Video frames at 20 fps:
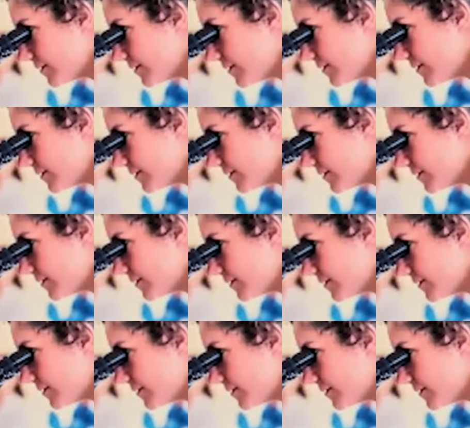
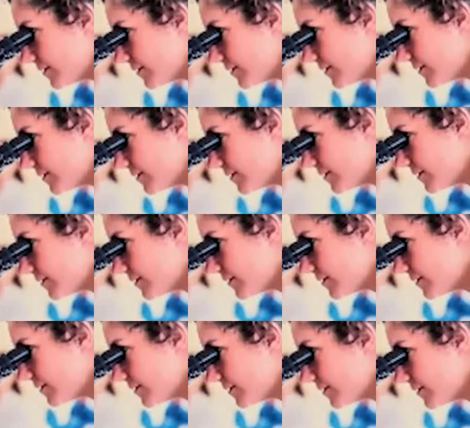
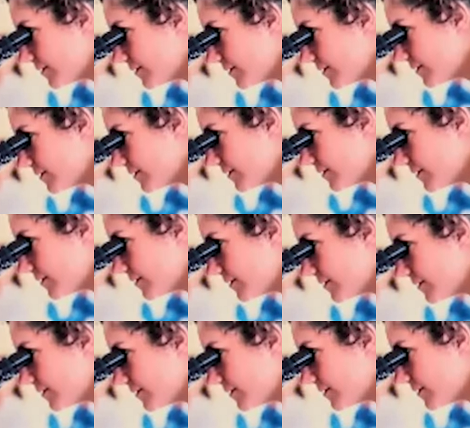
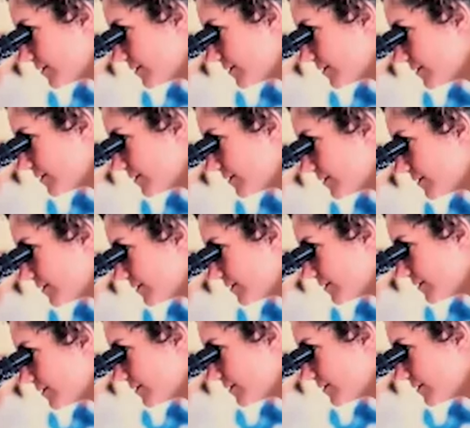
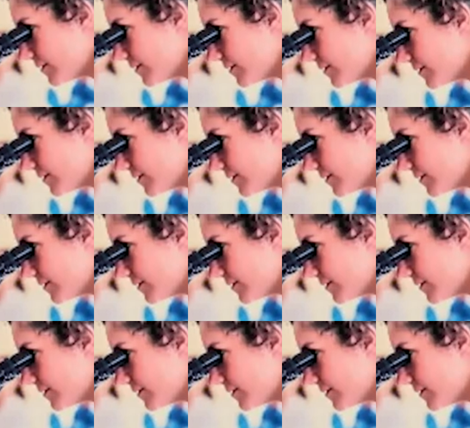This person isn't speaking.